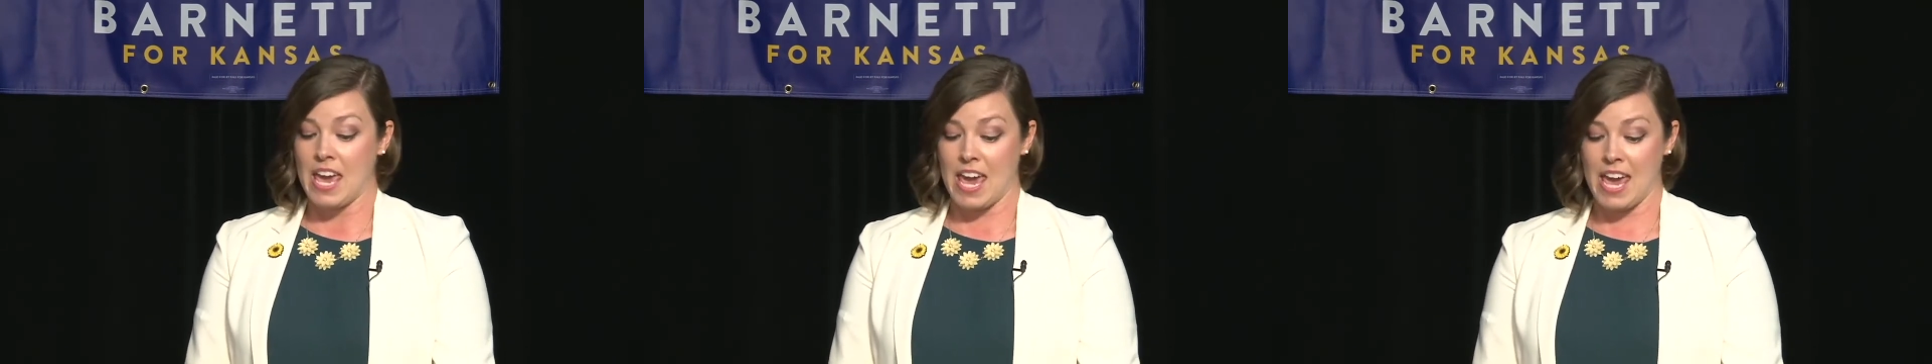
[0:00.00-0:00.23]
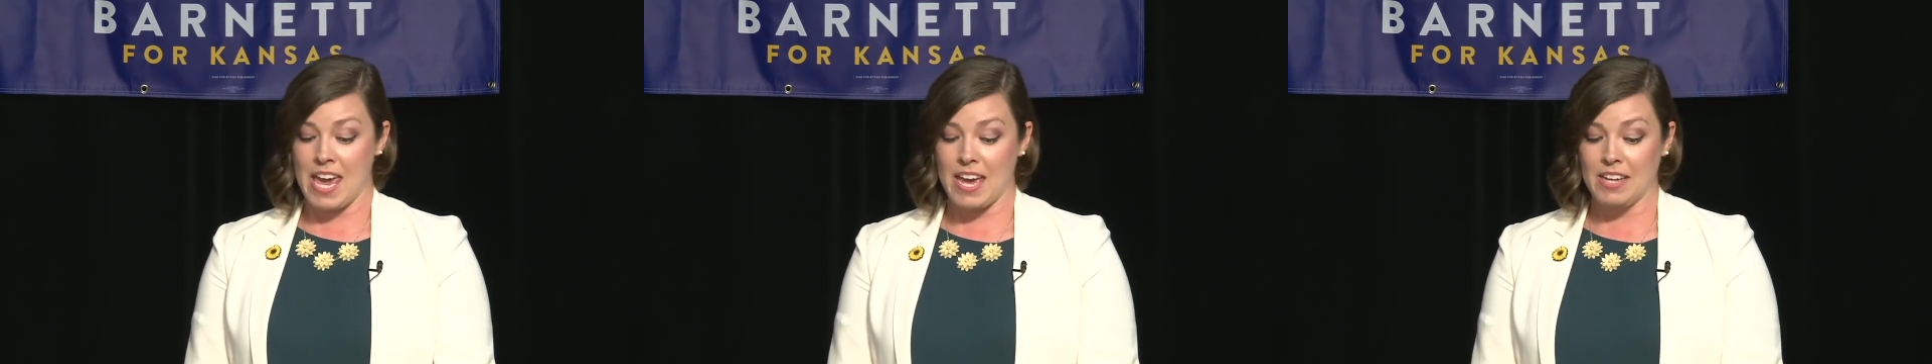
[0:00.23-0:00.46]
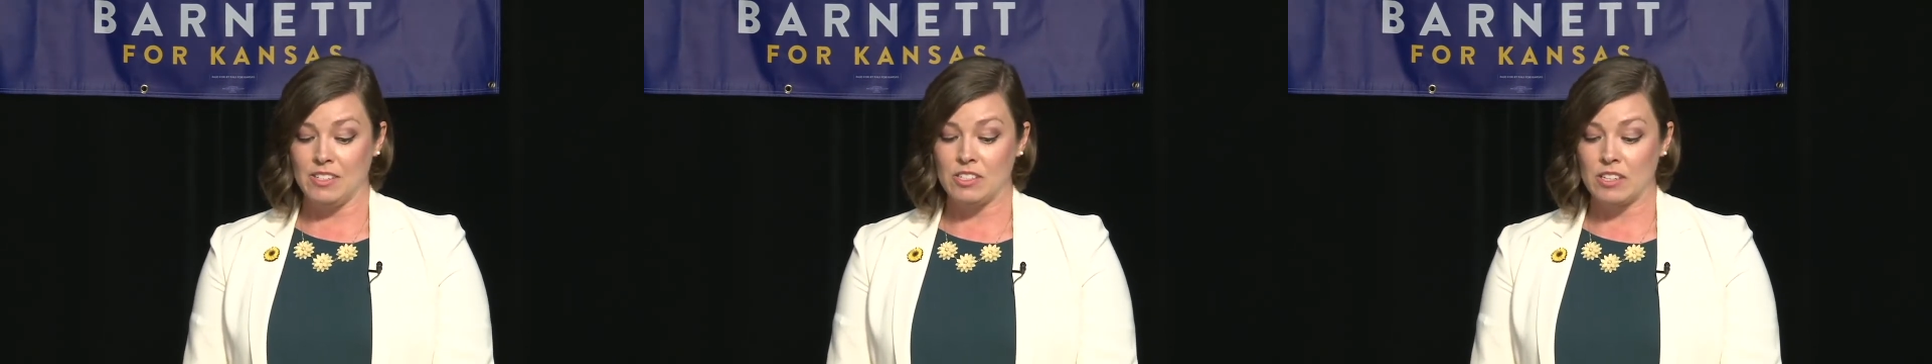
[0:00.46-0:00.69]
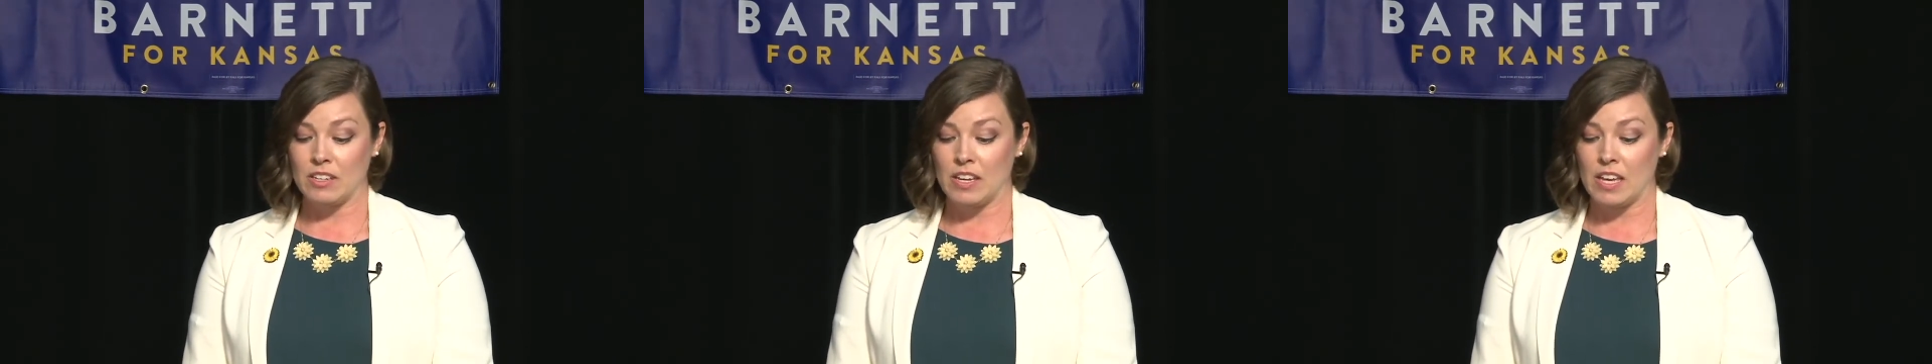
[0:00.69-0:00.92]

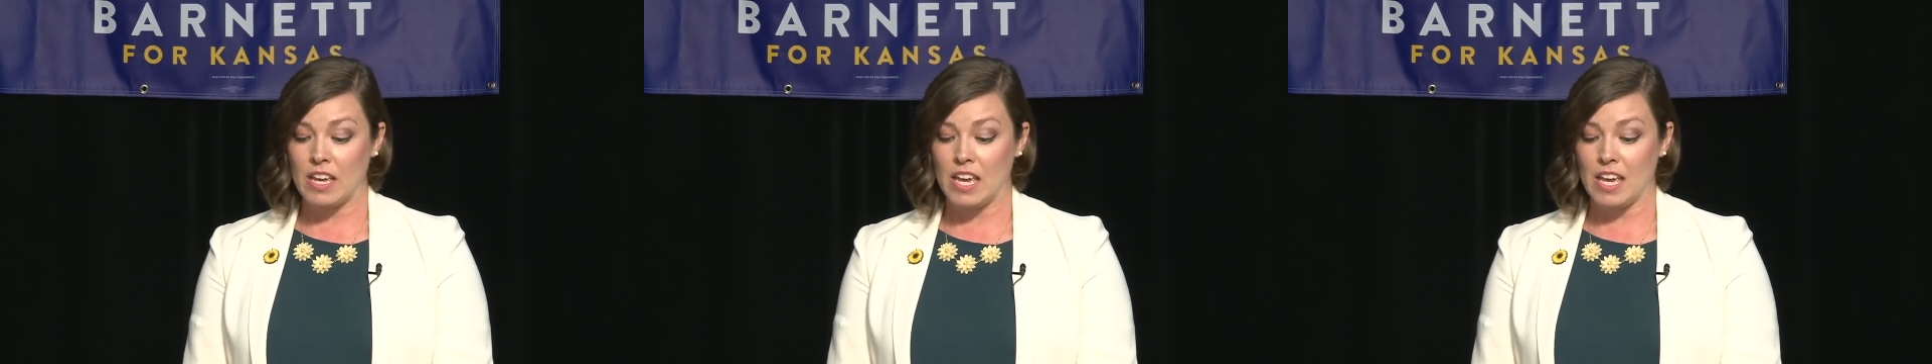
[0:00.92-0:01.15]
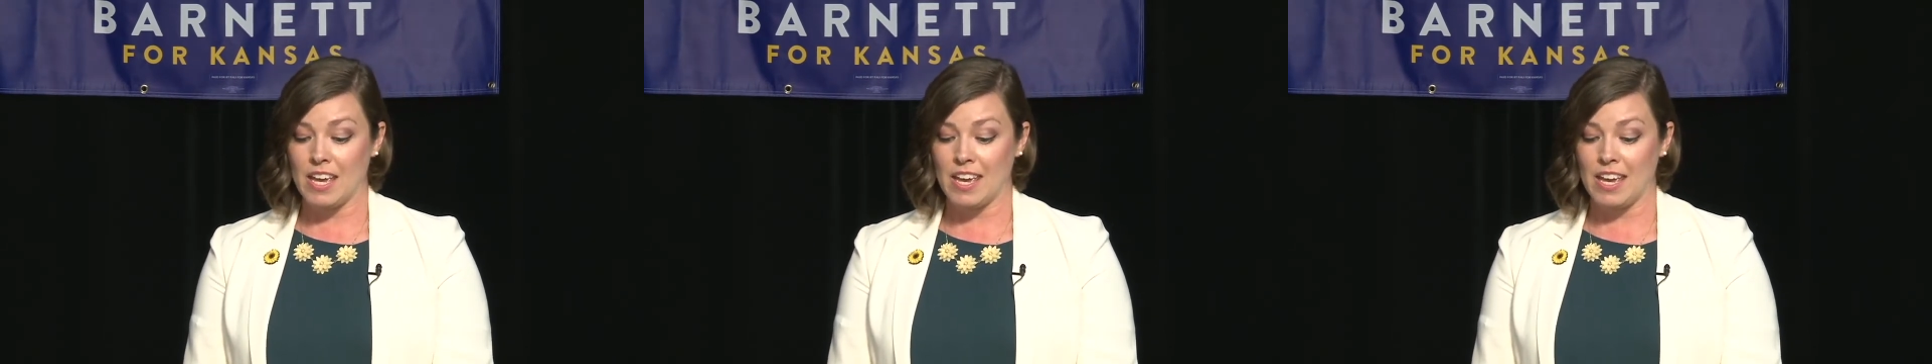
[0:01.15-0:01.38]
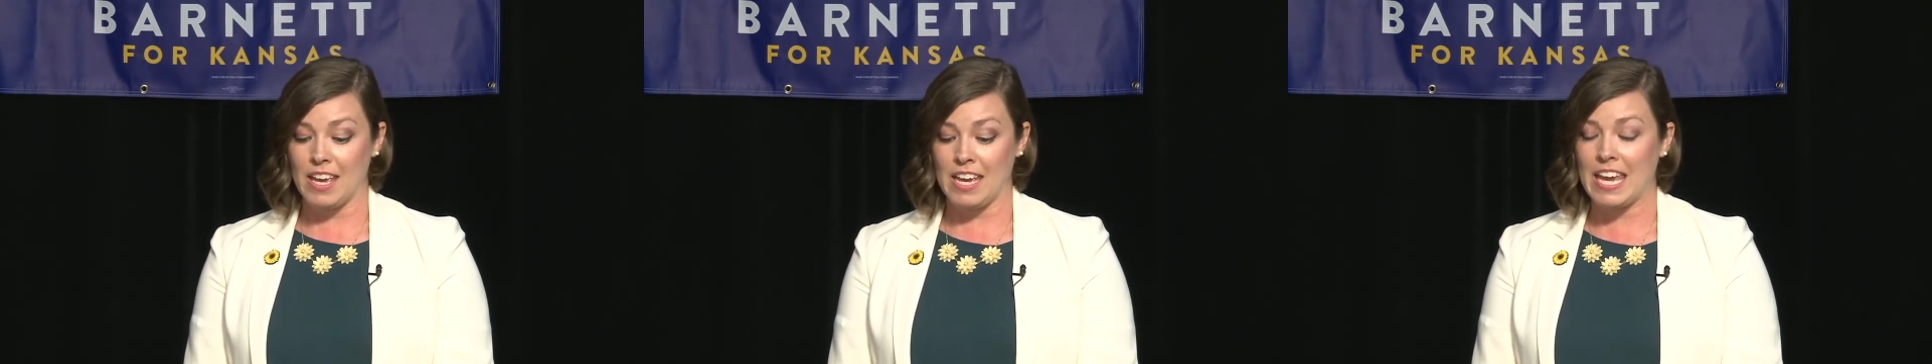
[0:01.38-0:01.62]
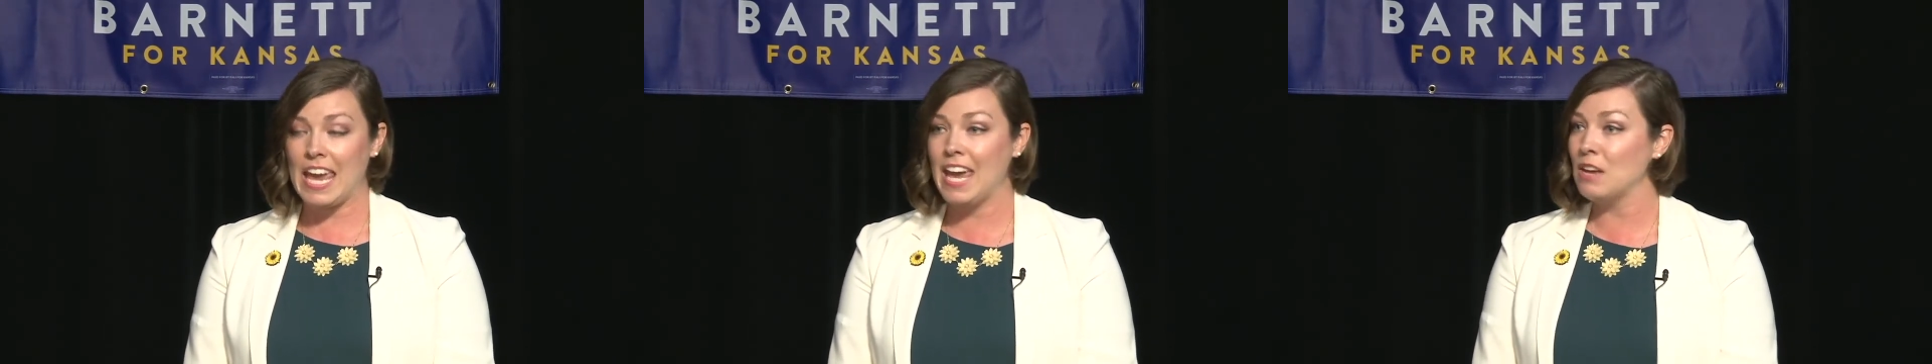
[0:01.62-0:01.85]
and
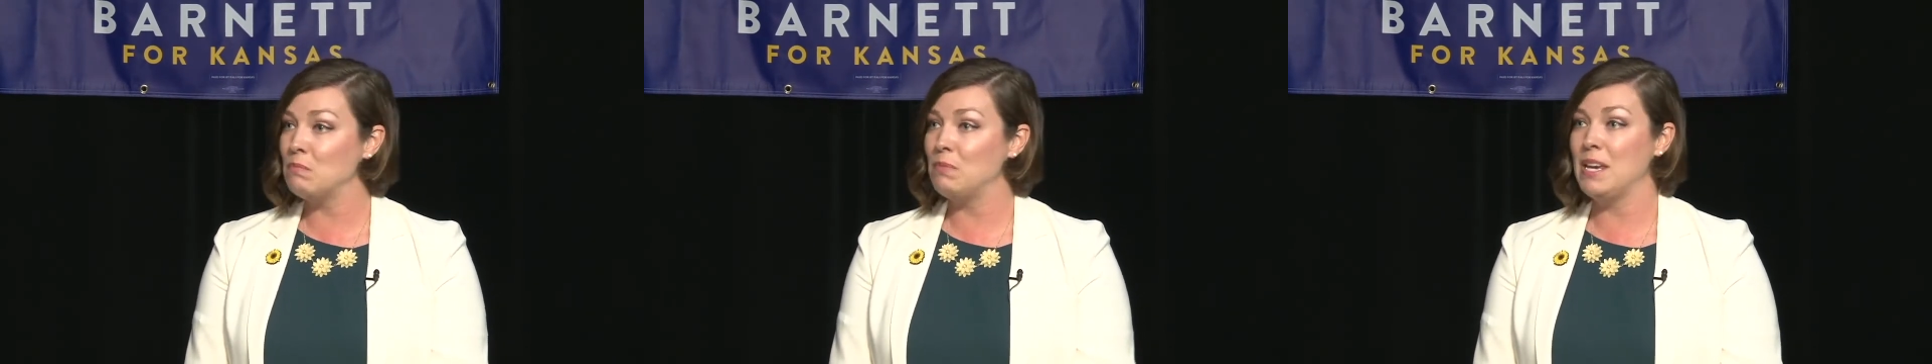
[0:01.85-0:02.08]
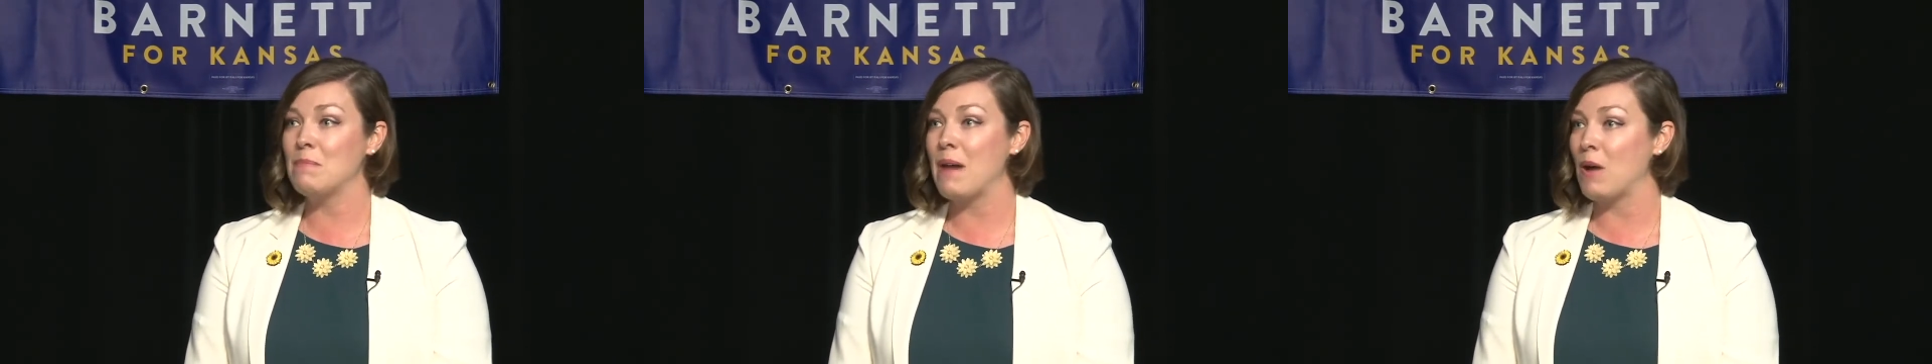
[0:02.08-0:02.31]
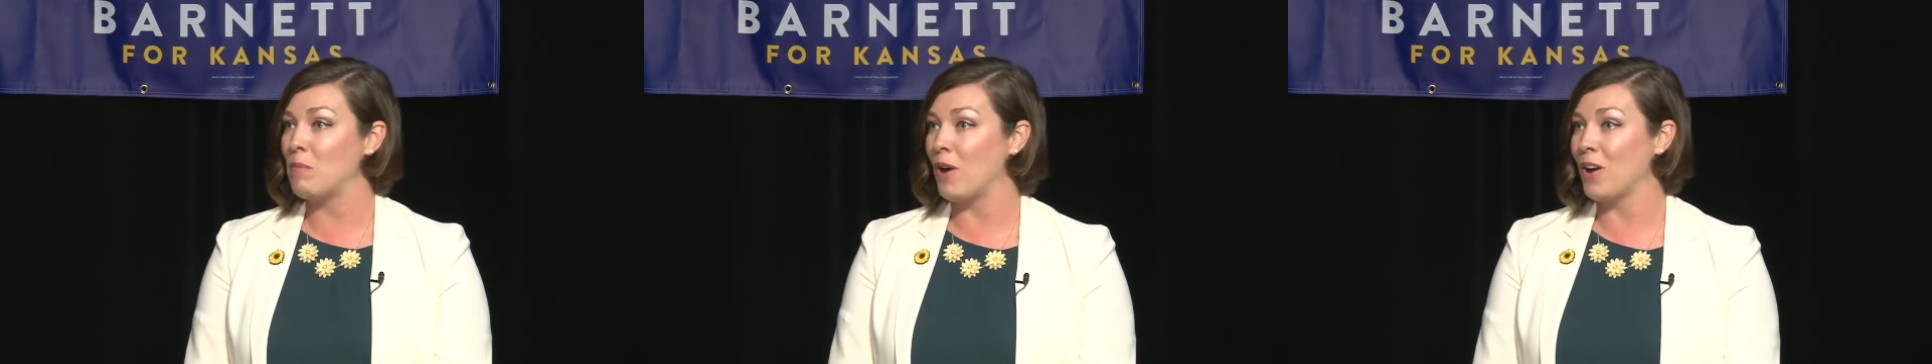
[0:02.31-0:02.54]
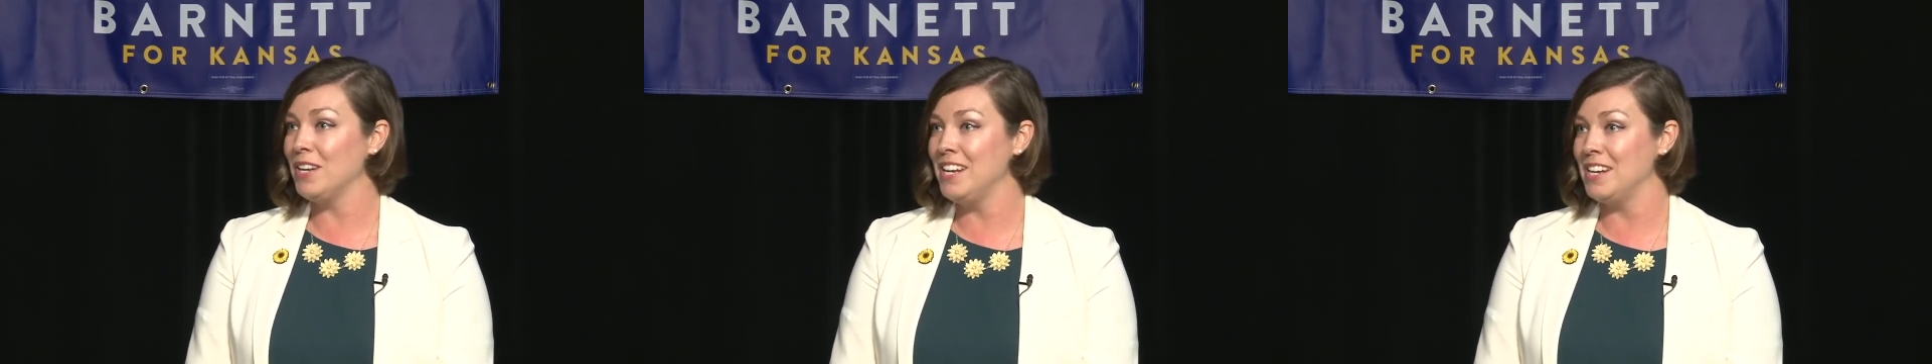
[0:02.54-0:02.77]
it can't be about
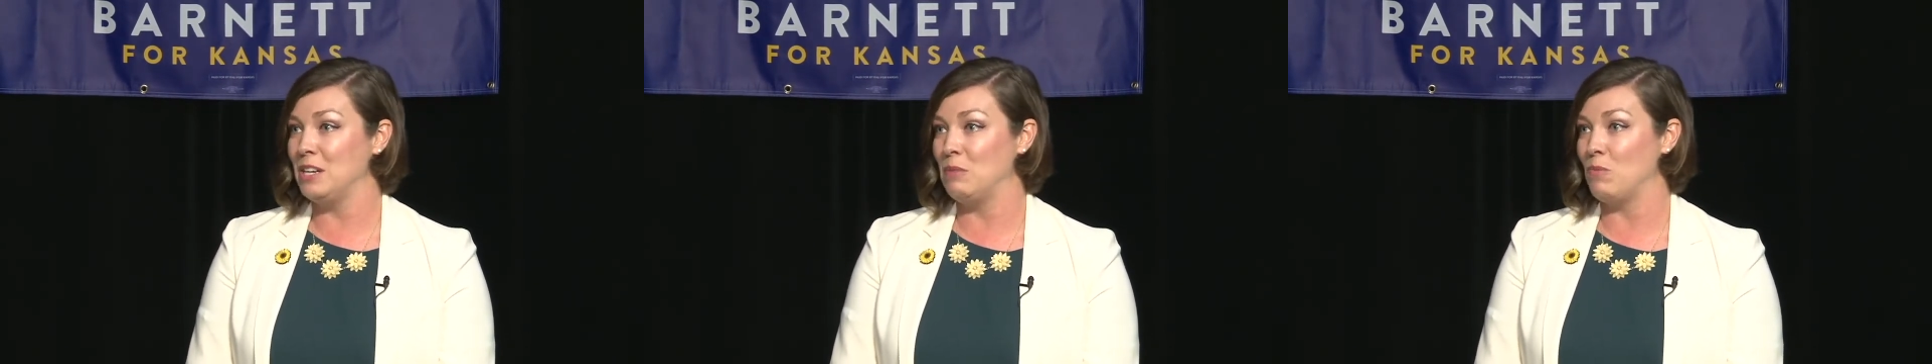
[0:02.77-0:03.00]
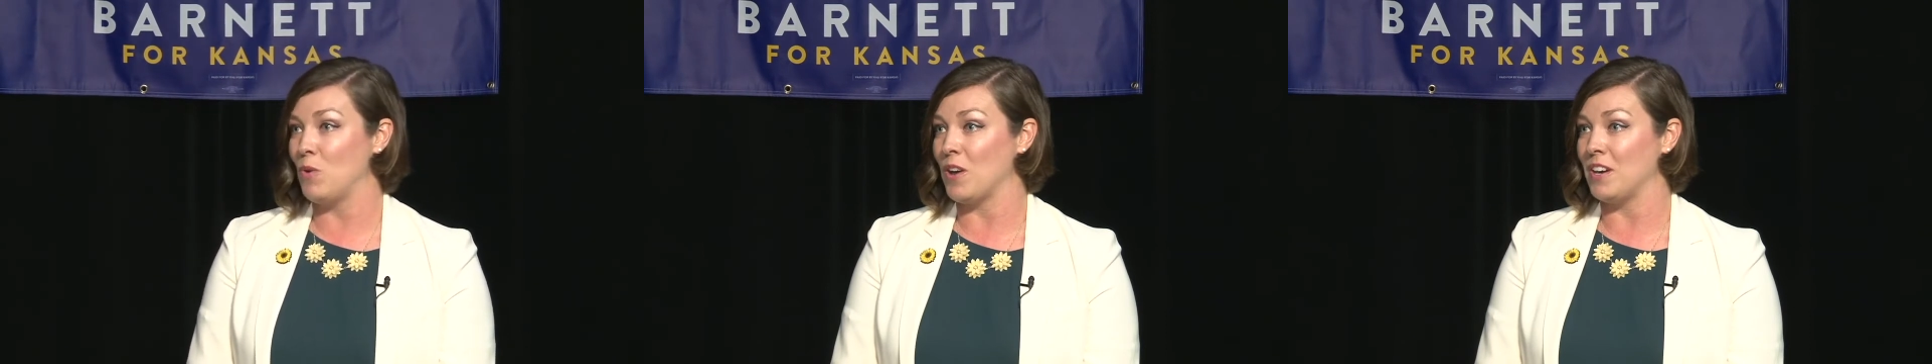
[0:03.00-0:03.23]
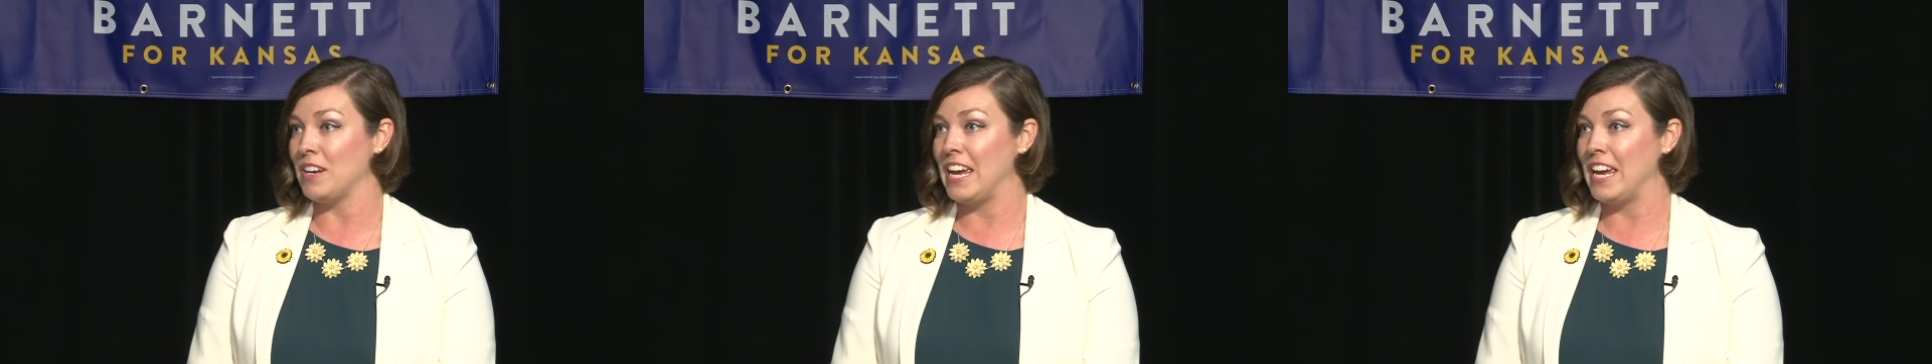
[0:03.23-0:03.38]
party anymore.